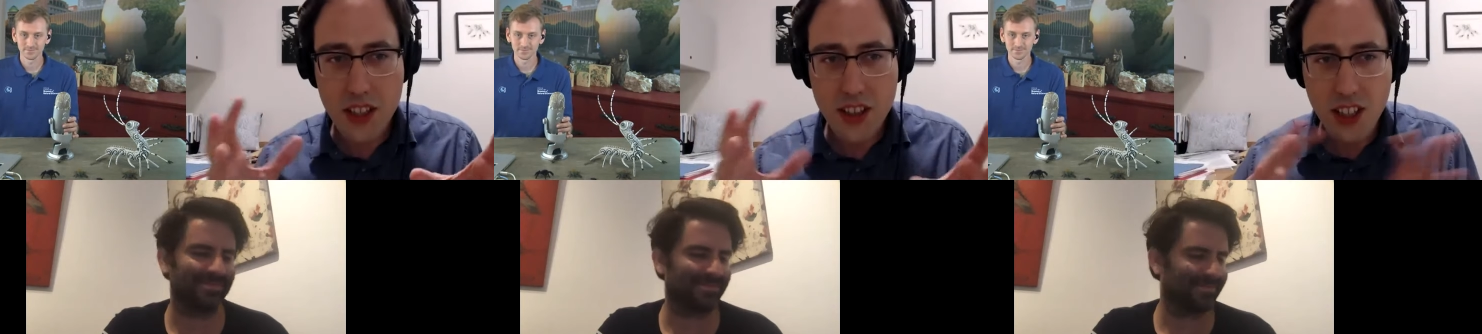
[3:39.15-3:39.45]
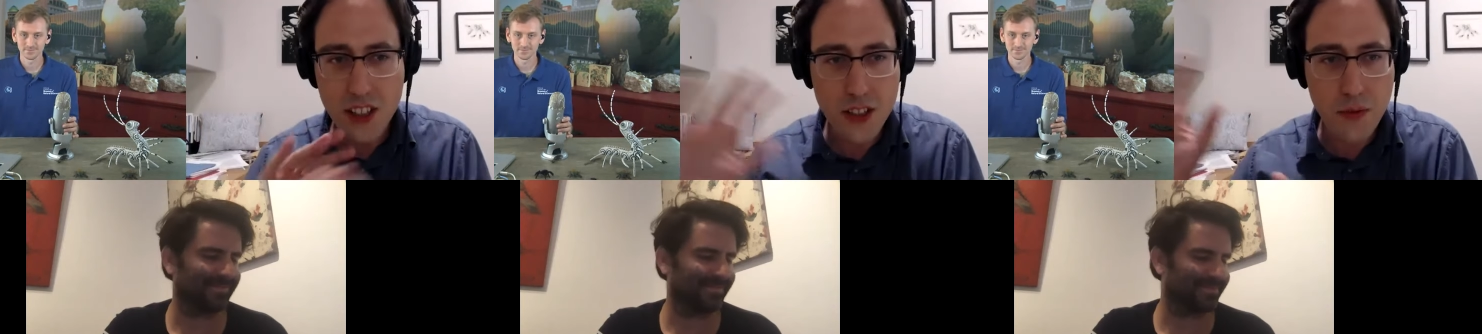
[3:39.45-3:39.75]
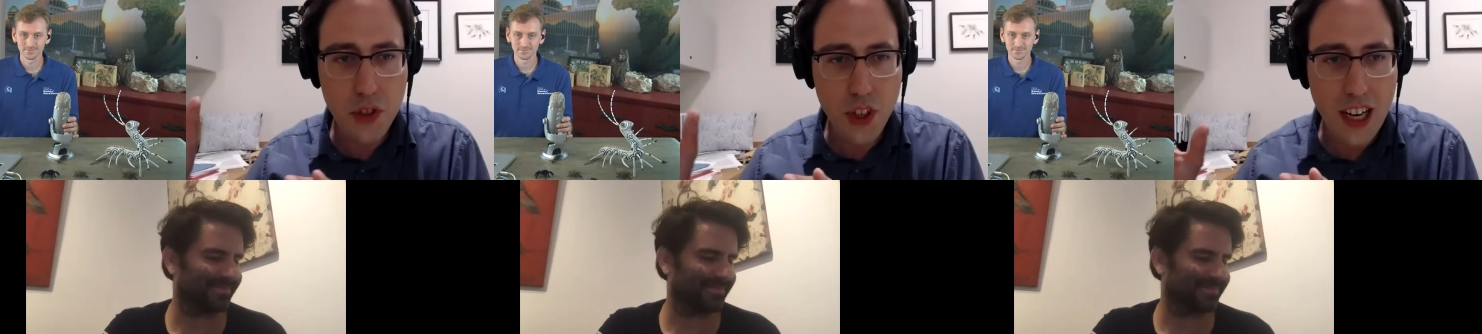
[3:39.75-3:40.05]
Speaker 1: You can
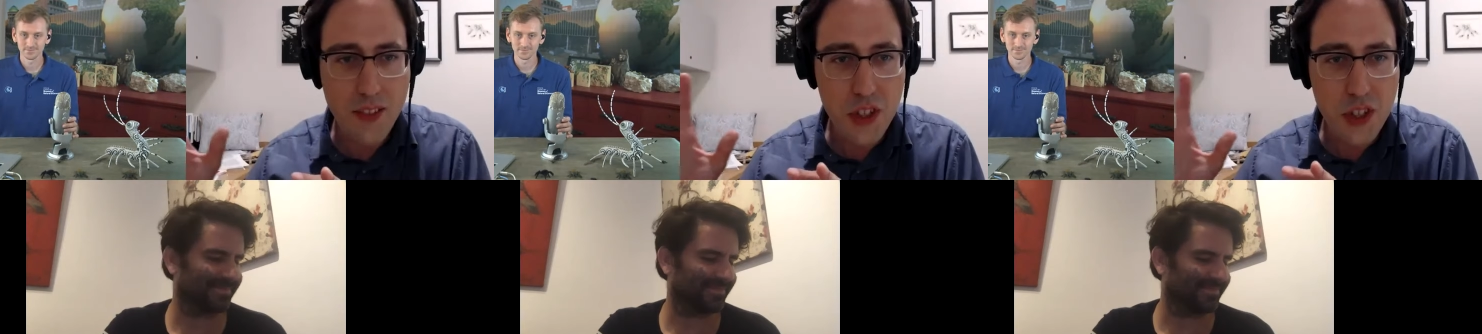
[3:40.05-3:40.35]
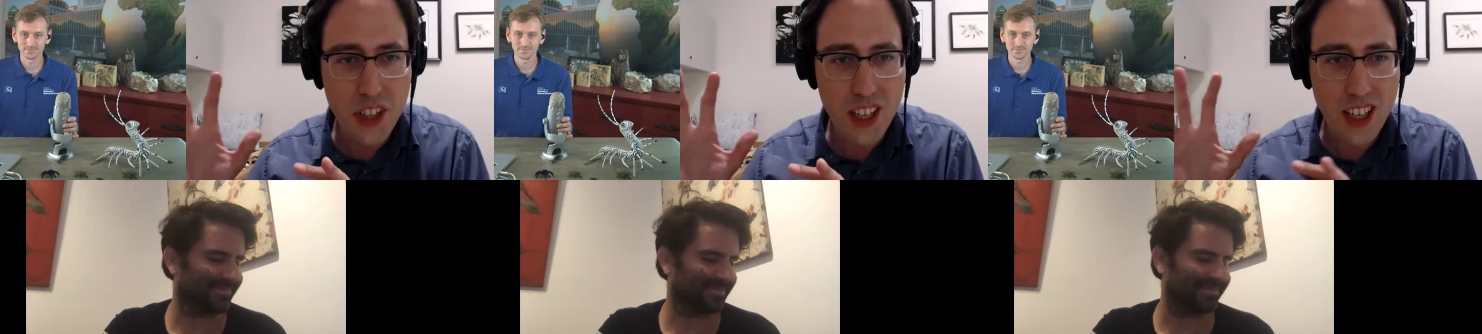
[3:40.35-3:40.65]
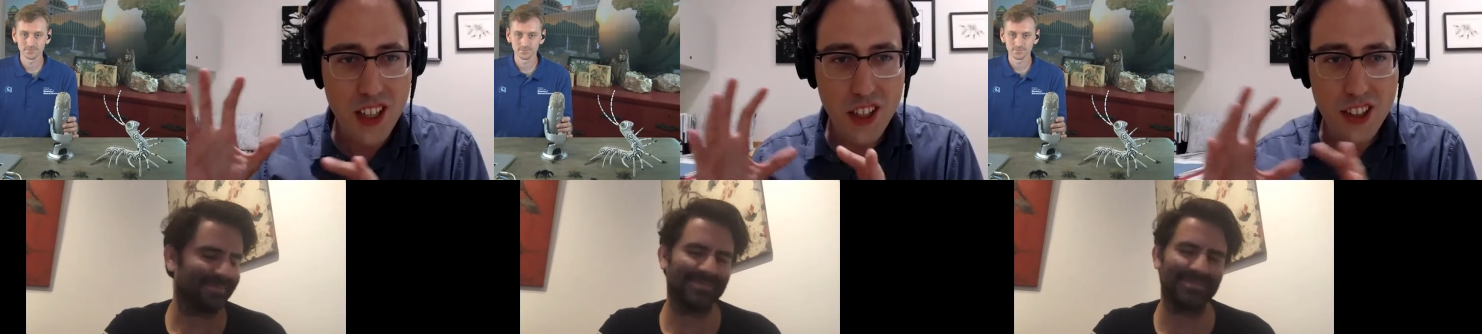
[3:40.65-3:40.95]
subscribe to it, and you
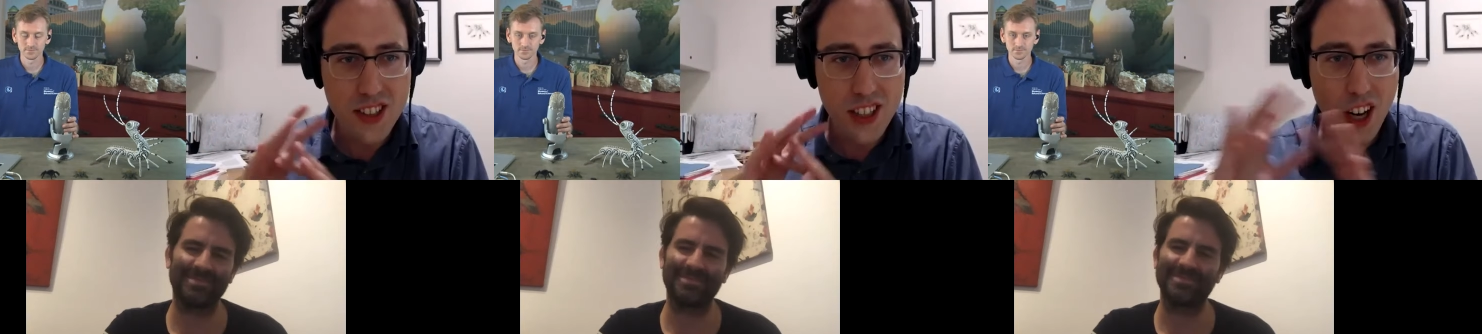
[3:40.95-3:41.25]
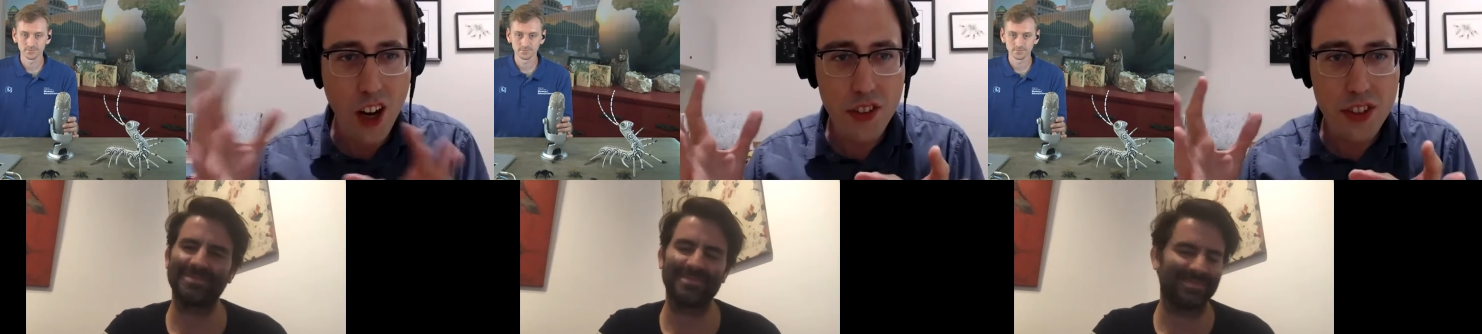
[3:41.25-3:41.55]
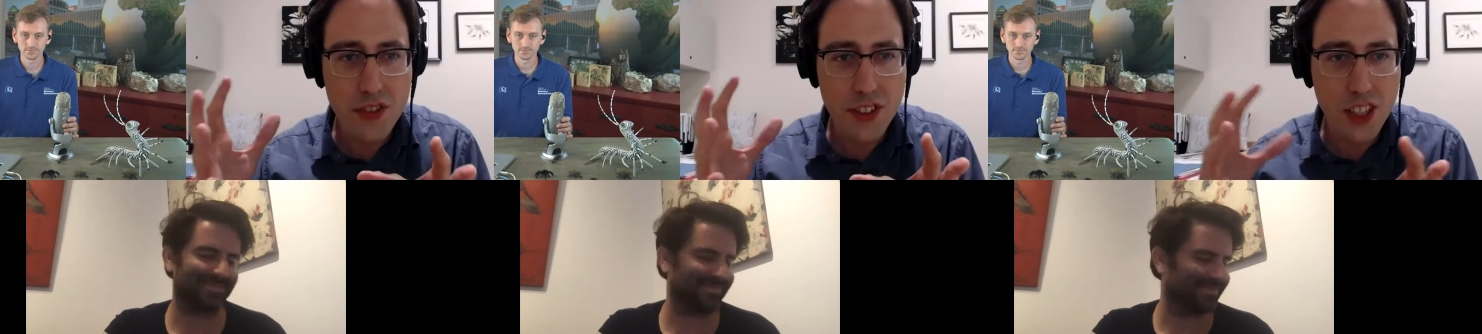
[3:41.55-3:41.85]
can see all of his
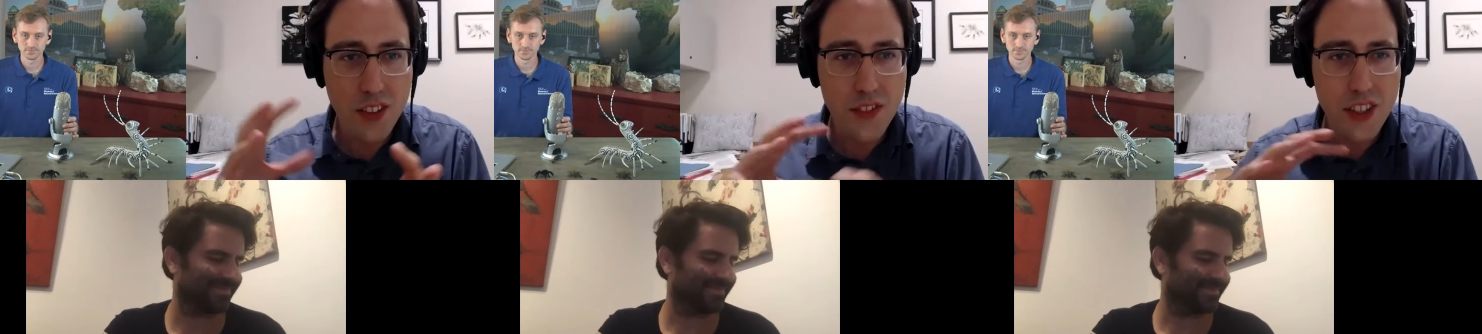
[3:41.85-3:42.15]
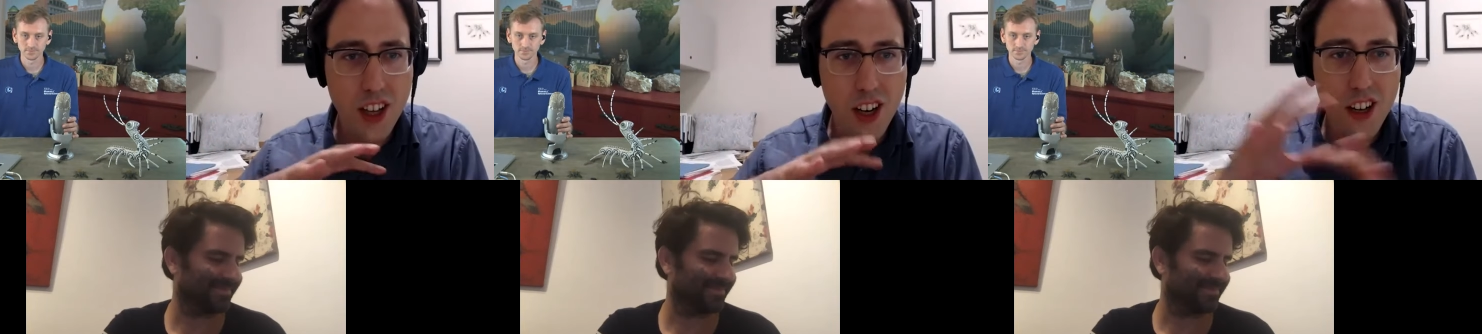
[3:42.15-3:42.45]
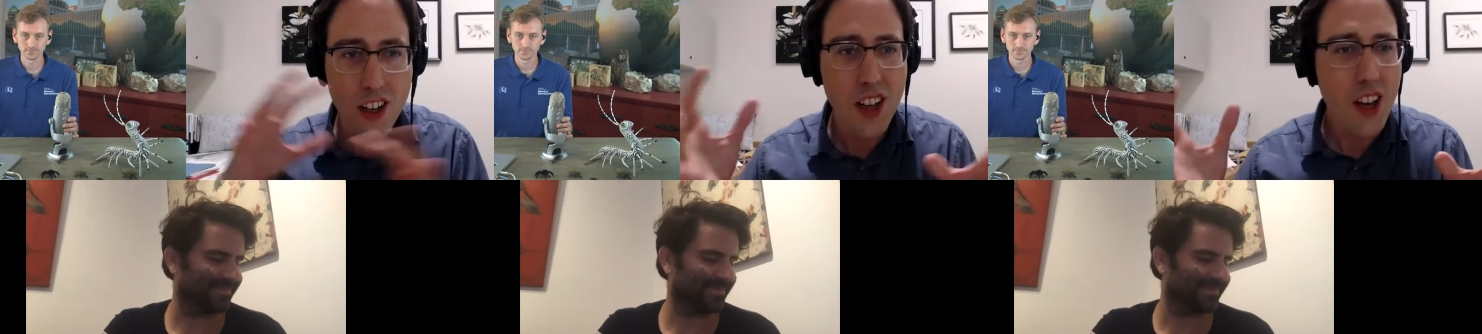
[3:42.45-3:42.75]
films and all
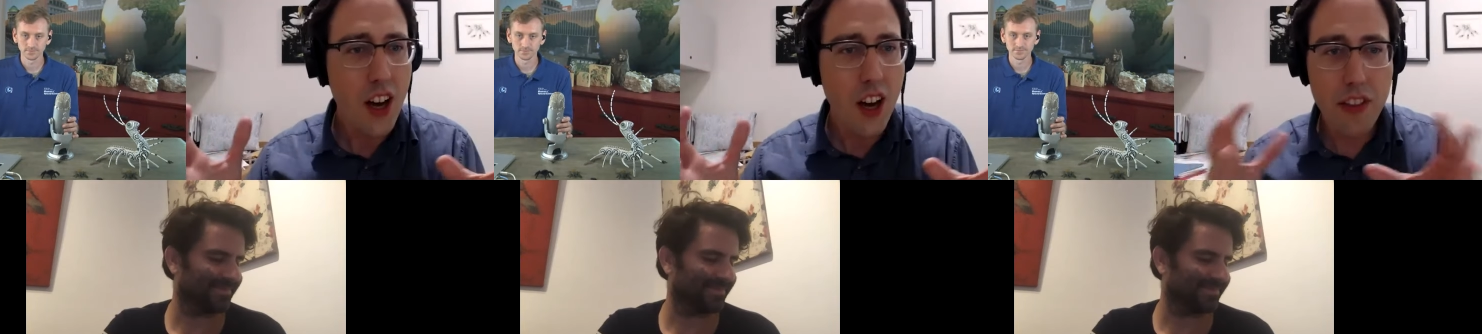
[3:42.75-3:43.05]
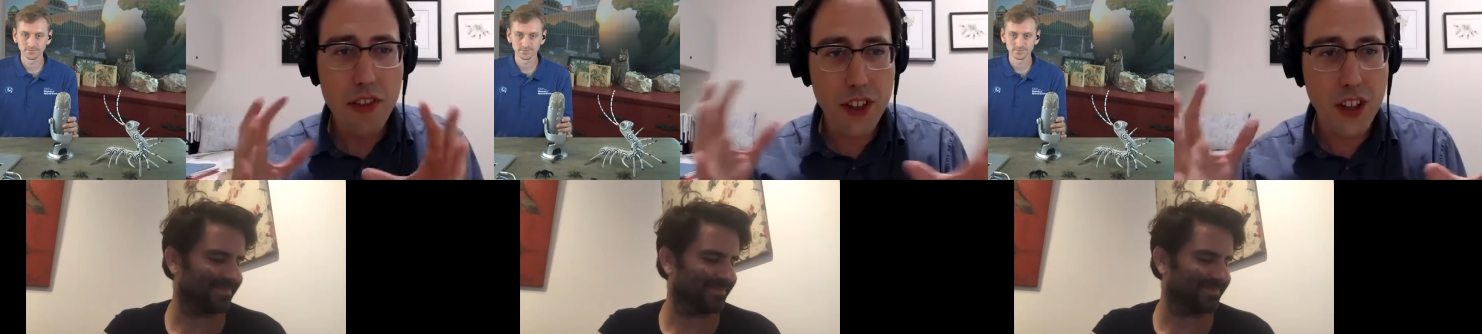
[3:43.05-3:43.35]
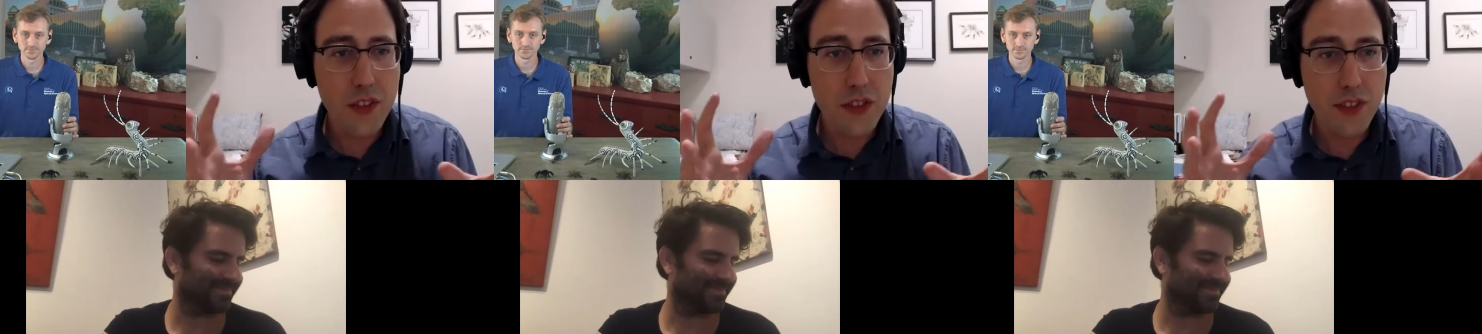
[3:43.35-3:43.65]
of the films
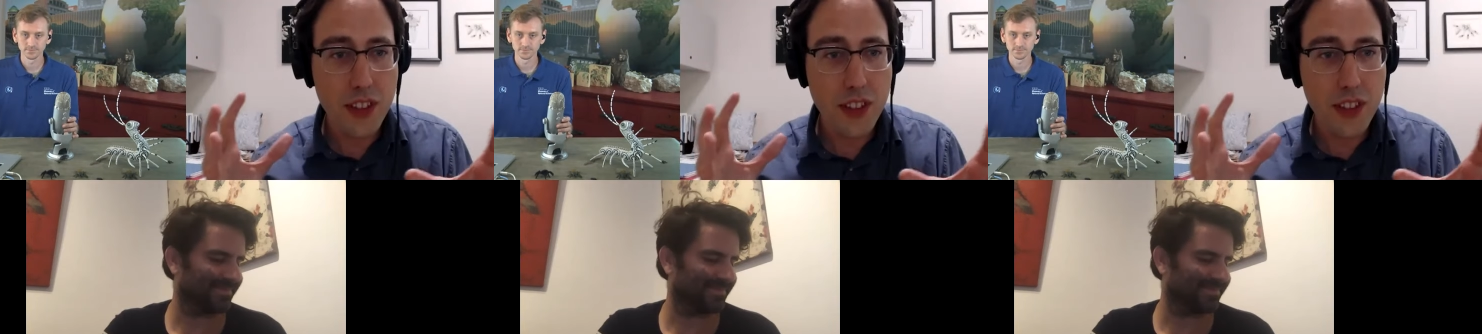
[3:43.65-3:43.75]
from the